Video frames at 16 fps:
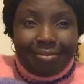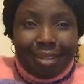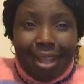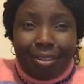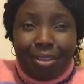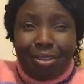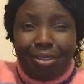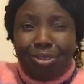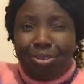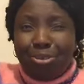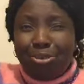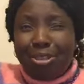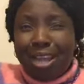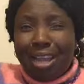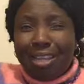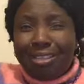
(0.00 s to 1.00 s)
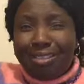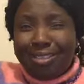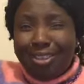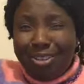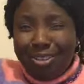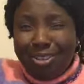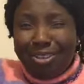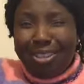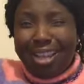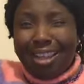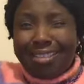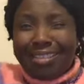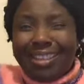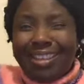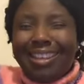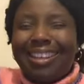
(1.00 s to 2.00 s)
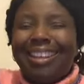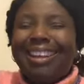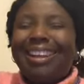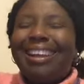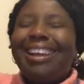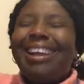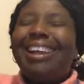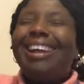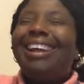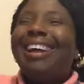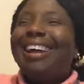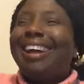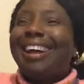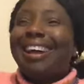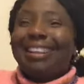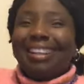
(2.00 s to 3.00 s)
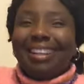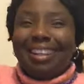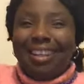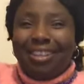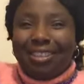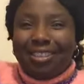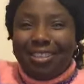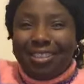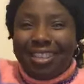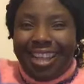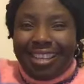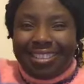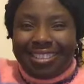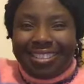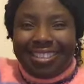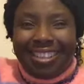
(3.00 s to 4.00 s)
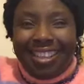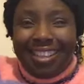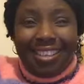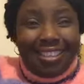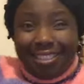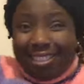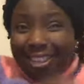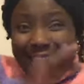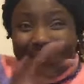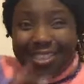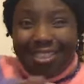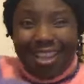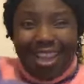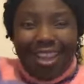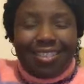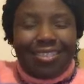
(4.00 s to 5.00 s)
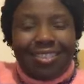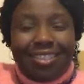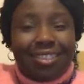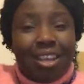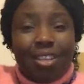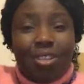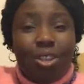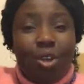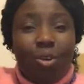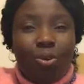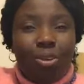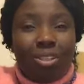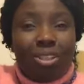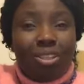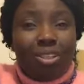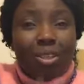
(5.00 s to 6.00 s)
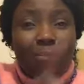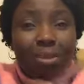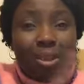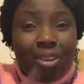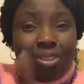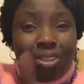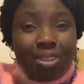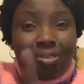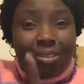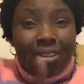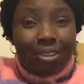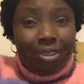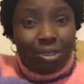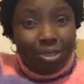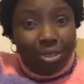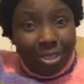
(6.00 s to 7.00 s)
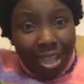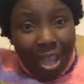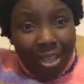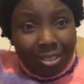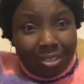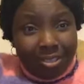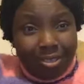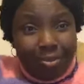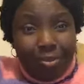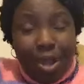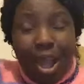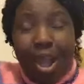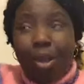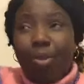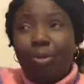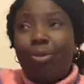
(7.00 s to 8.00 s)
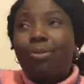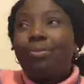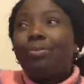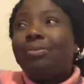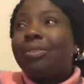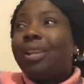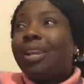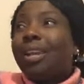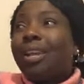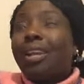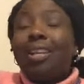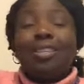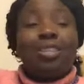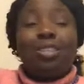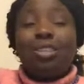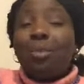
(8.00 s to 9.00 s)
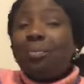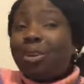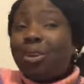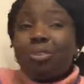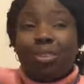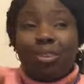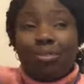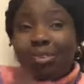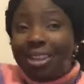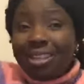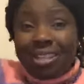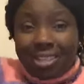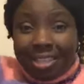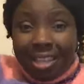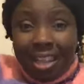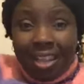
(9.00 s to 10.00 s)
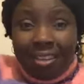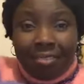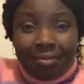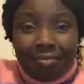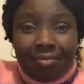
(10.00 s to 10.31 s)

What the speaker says: I don't know you do that. Do you do that? I don't know you do that. Don't do that. He said, no, it is not because of, you do that. Wow. It is not because of any sin.